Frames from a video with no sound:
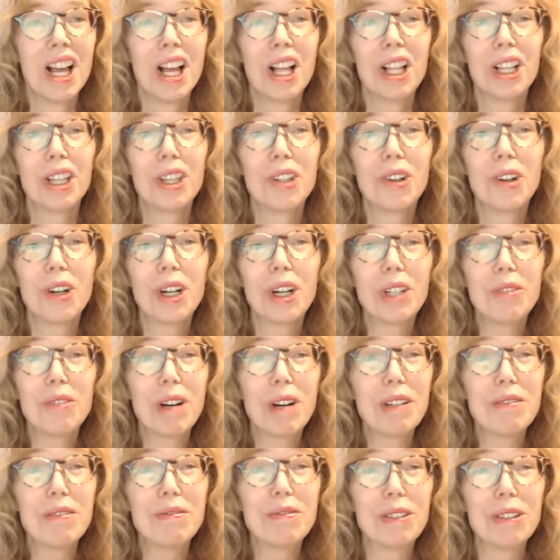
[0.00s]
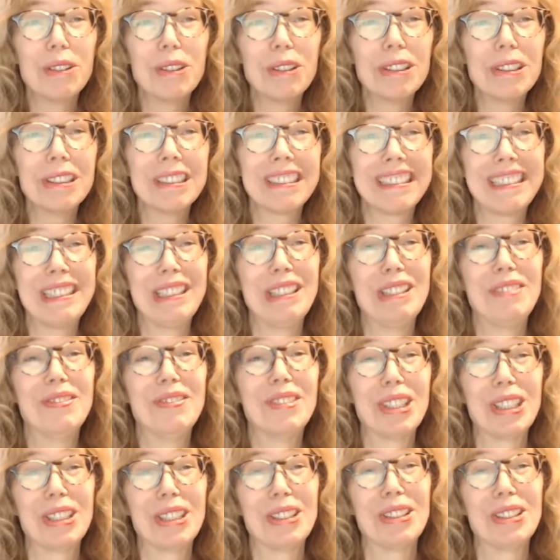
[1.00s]
Lord, what fools these
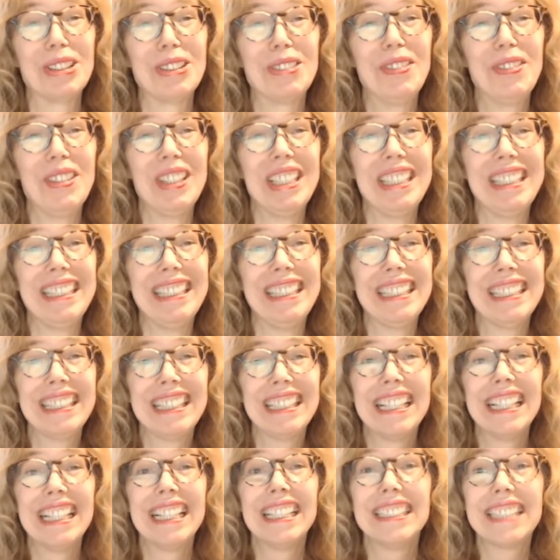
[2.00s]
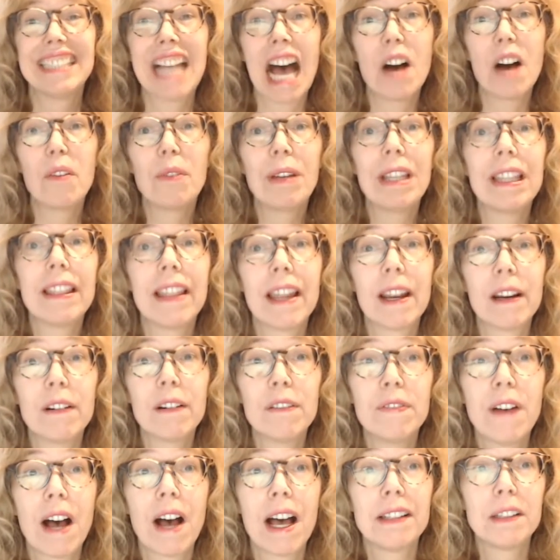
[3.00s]
mortals be! Shall we their
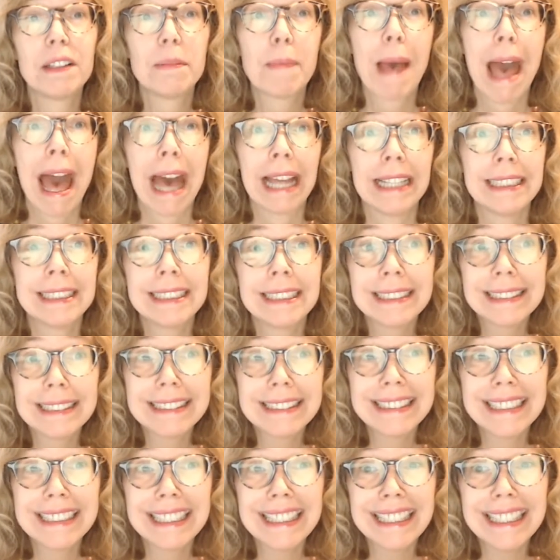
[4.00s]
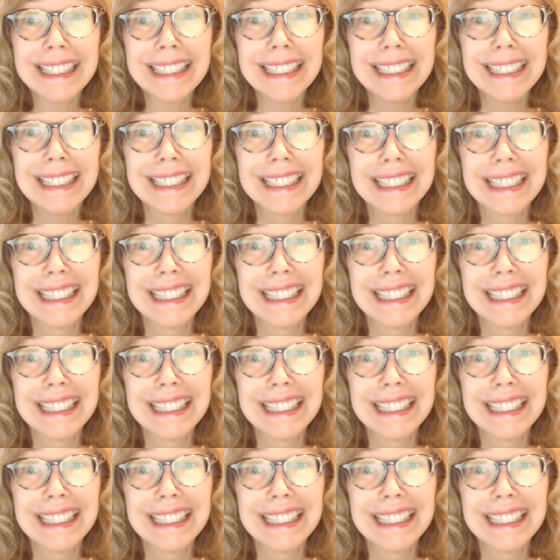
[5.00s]
fond pageant see?